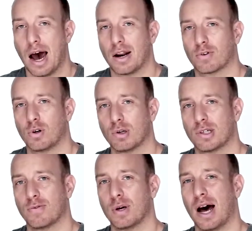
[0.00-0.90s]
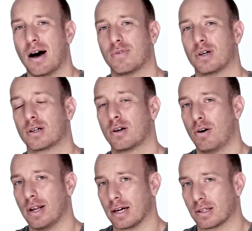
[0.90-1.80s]
And of course, if you have a
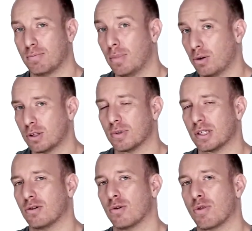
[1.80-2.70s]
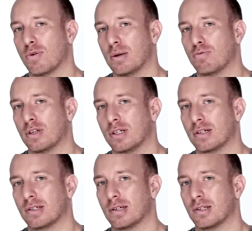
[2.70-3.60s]
Connex multi-material 3D
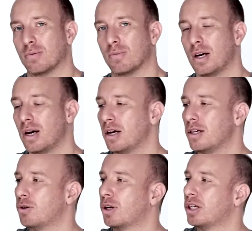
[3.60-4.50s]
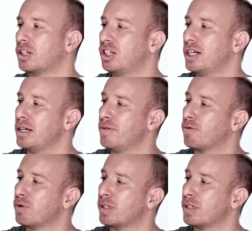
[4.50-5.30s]
printing system, you can achieve